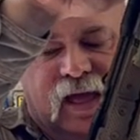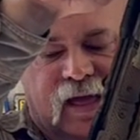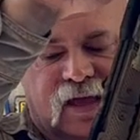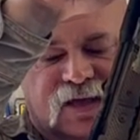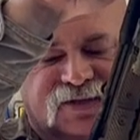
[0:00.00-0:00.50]

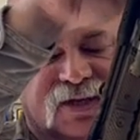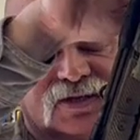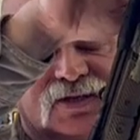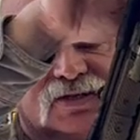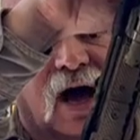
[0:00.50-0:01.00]

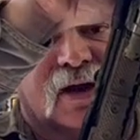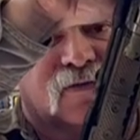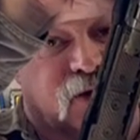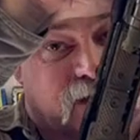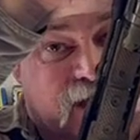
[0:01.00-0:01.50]
is not a
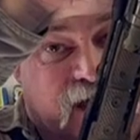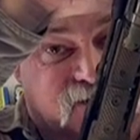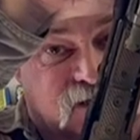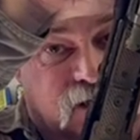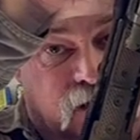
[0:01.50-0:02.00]
very
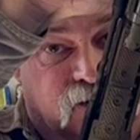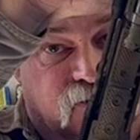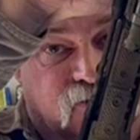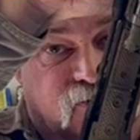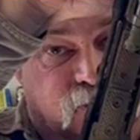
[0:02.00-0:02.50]
gassy gun
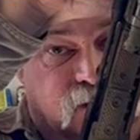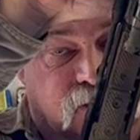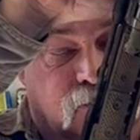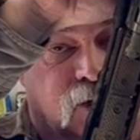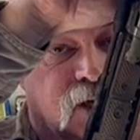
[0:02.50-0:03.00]
for me
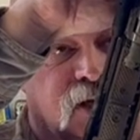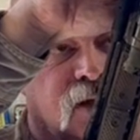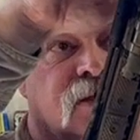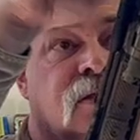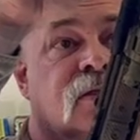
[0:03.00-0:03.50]
when
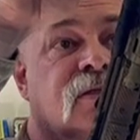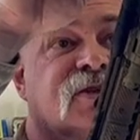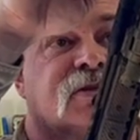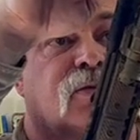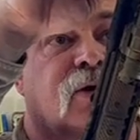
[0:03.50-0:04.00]
in the
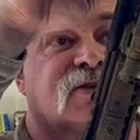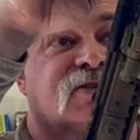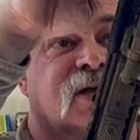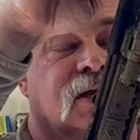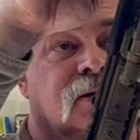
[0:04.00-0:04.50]
suppressed
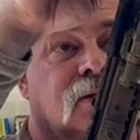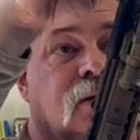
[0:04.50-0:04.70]
setting.